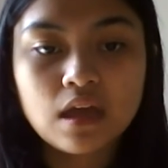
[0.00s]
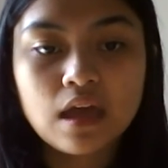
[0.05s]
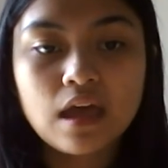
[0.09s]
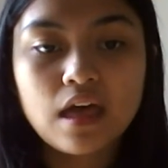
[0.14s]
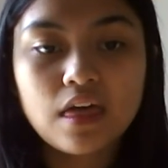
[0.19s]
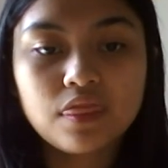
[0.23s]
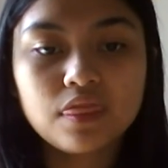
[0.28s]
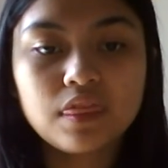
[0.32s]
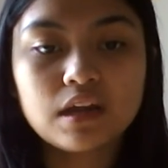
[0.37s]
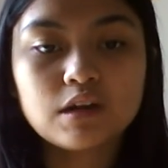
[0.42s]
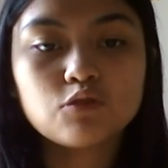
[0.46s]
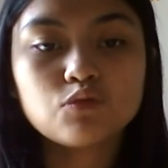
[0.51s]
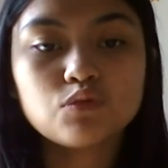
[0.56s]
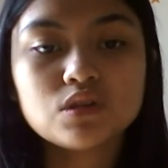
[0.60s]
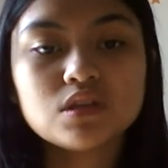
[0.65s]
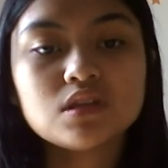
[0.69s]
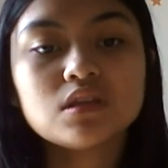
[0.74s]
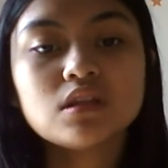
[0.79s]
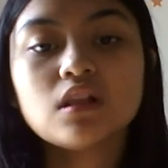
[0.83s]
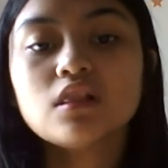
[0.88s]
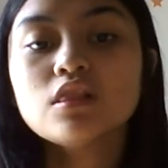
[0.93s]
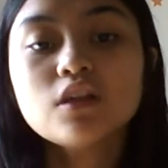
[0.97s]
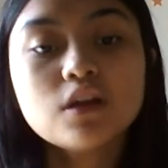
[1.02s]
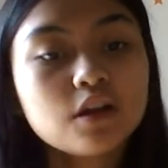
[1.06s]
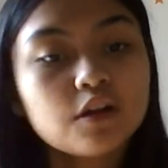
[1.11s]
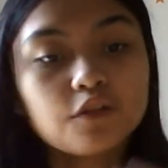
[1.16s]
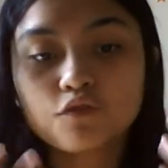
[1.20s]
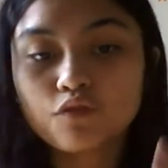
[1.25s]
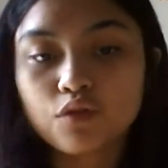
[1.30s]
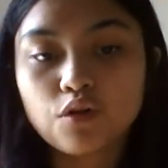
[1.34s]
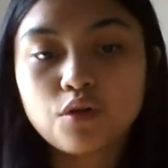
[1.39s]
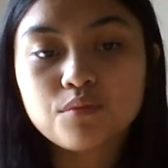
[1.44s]
and then we
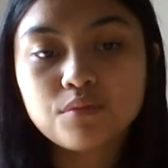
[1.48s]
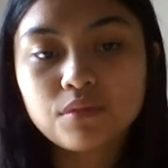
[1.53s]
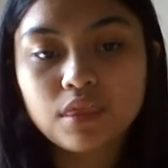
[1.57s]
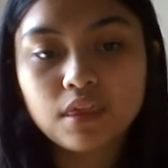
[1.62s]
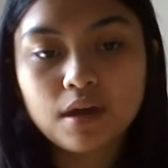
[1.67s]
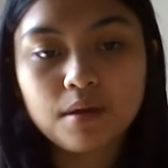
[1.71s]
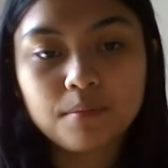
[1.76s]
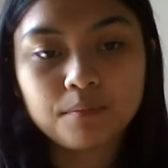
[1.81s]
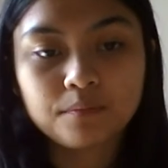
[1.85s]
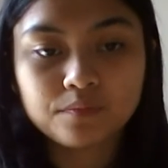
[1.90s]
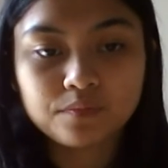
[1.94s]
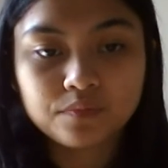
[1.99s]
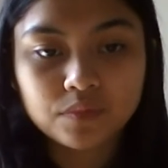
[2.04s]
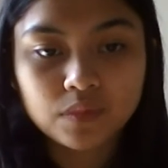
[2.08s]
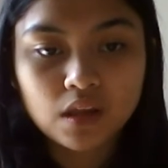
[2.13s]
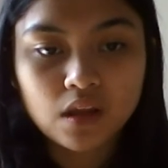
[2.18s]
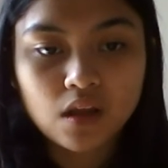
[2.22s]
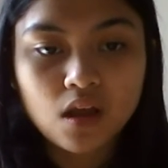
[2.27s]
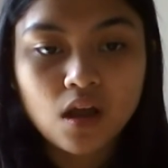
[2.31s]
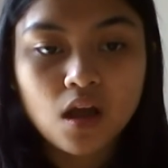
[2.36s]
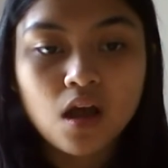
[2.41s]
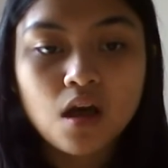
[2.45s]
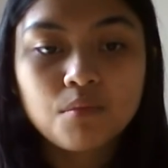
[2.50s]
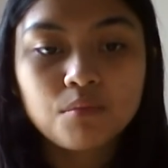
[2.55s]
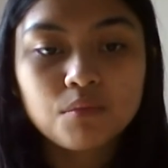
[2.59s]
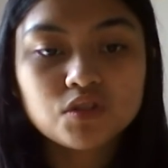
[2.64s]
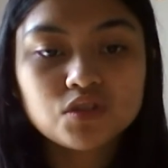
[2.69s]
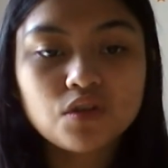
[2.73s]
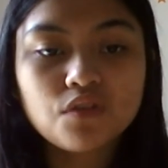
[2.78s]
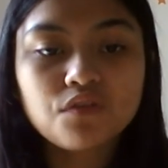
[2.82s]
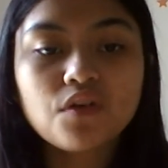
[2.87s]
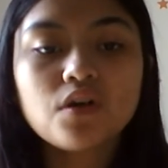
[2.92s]
learn from them.
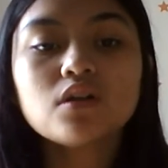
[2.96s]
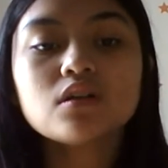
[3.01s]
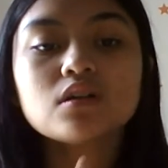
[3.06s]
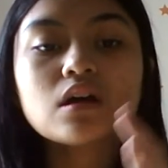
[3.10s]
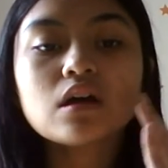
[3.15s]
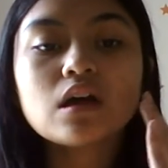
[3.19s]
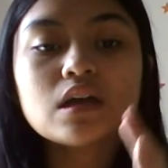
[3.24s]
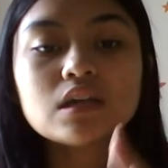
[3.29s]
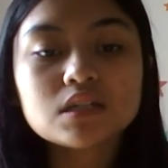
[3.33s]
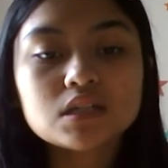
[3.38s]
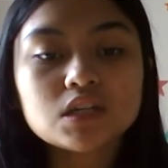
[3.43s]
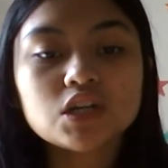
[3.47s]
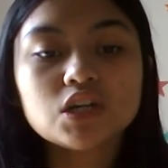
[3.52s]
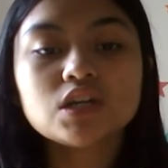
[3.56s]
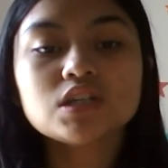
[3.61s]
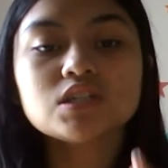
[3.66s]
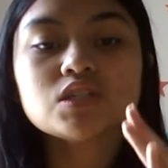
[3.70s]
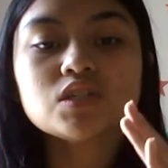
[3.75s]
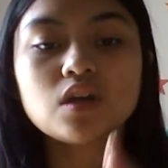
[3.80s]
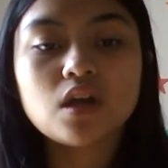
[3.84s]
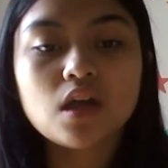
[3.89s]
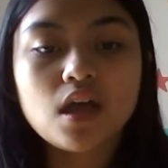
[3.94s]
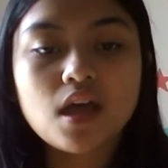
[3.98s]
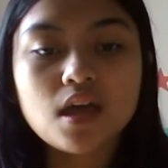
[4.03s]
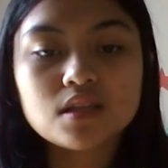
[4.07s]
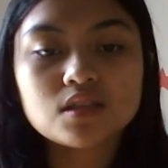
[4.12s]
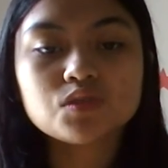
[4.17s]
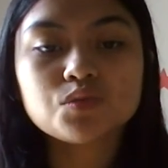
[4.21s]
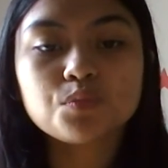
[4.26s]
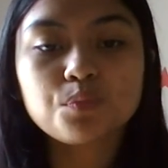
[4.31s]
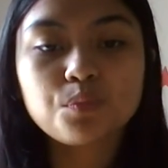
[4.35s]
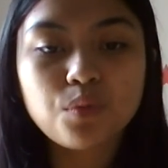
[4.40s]
Most of all, encourage
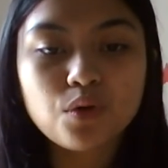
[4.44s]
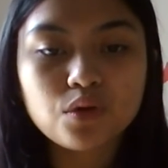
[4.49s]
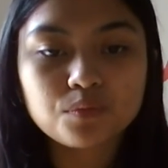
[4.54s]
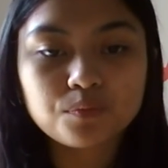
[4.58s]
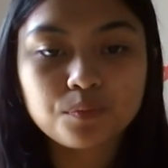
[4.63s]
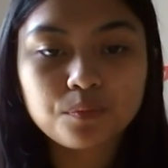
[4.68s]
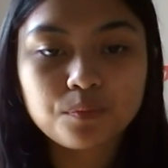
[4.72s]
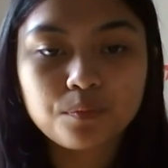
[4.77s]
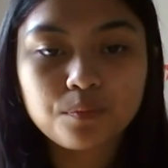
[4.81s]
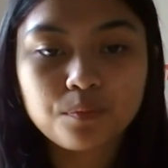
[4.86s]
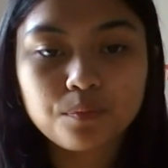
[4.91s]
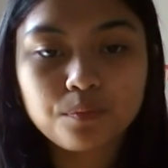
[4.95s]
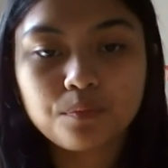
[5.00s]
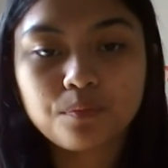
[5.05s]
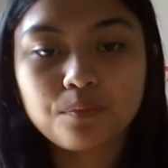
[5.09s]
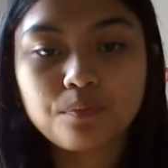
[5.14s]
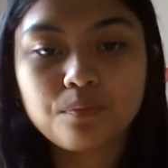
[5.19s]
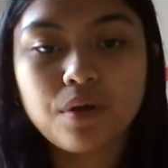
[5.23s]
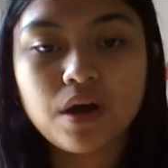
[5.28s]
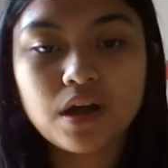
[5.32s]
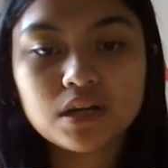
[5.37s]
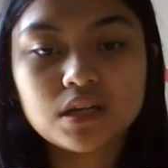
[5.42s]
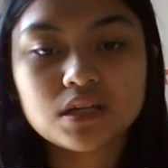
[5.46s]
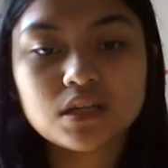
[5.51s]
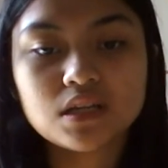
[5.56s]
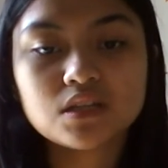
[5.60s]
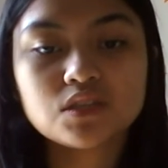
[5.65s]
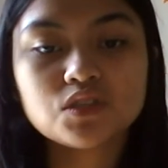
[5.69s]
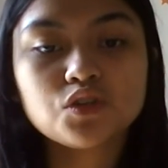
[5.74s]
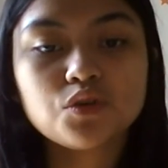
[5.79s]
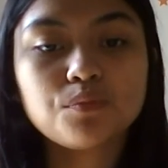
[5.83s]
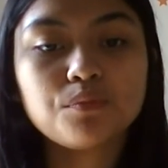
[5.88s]
and support budding
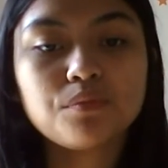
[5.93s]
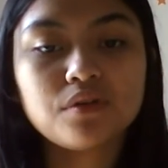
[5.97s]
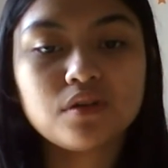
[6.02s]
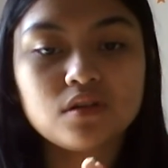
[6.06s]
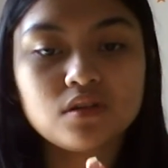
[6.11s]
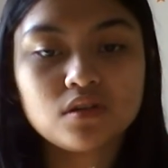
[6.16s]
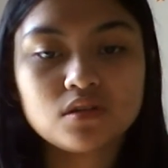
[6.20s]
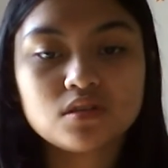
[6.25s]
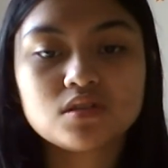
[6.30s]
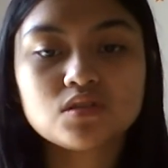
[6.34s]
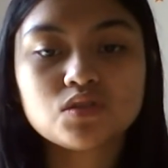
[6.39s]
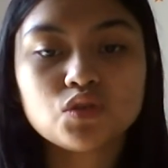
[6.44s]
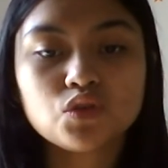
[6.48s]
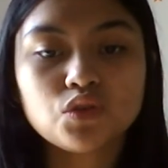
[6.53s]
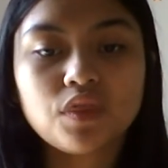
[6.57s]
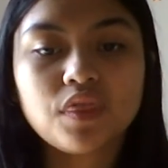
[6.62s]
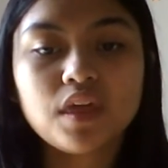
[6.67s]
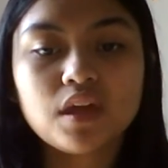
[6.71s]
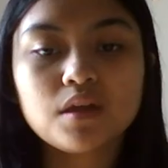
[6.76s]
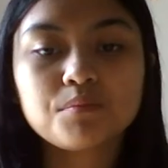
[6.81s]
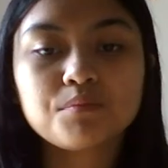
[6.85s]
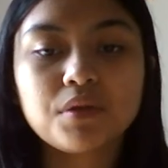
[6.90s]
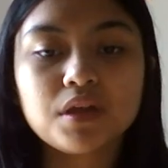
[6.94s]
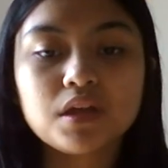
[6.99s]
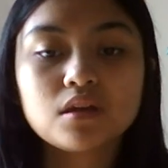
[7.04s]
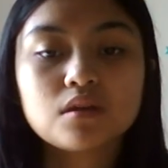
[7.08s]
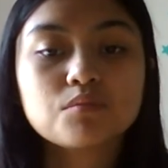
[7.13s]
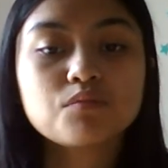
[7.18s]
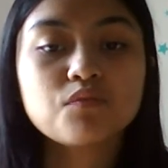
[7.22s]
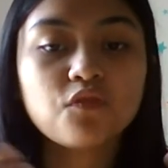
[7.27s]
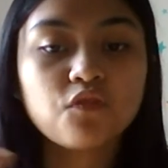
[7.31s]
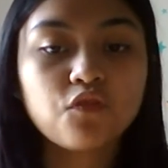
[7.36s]
entrepreneurs to think big
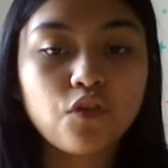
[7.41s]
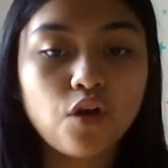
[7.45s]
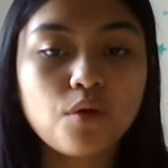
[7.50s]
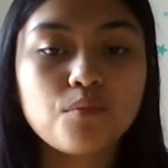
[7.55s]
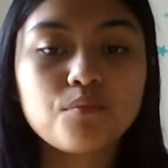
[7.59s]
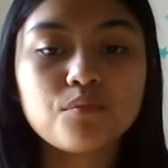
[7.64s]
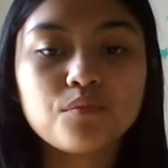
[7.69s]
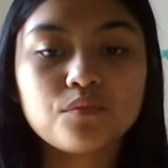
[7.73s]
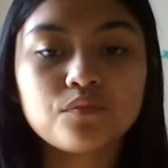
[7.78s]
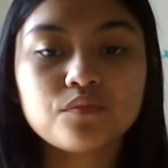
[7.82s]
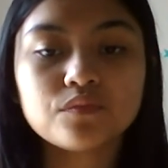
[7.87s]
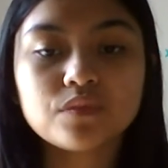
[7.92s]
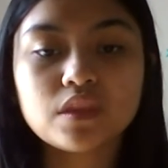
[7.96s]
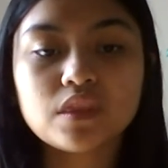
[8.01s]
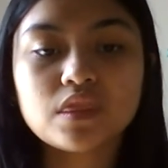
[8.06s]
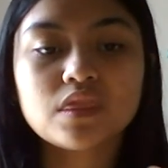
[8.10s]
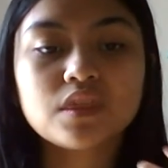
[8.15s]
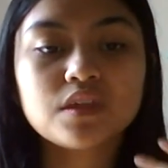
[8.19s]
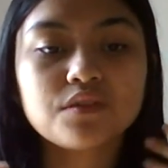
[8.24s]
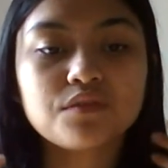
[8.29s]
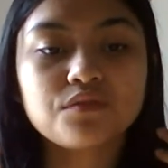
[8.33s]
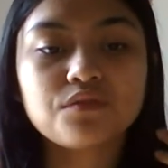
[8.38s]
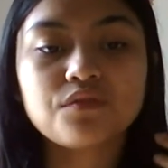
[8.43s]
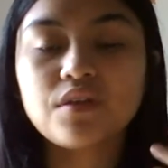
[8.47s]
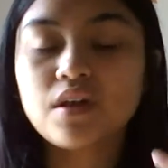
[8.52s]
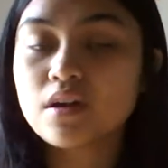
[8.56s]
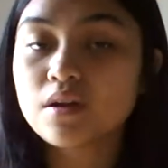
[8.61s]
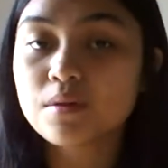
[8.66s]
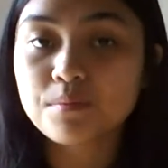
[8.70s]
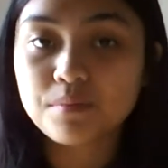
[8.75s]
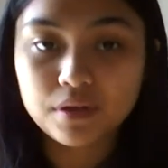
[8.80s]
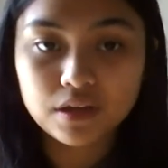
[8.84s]
from the
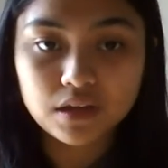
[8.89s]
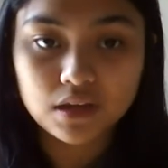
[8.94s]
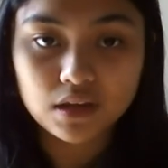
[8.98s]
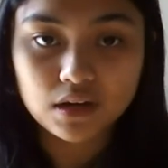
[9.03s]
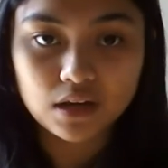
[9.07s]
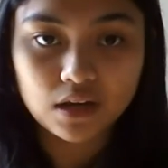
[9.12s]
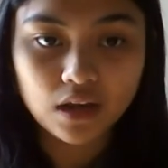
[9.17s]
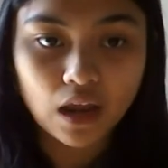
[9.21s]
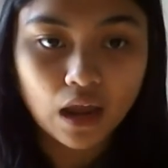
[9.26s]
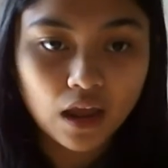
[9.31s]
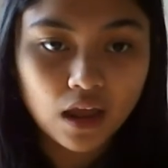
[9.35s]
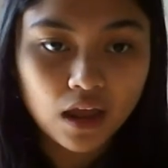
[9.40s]
very beginning.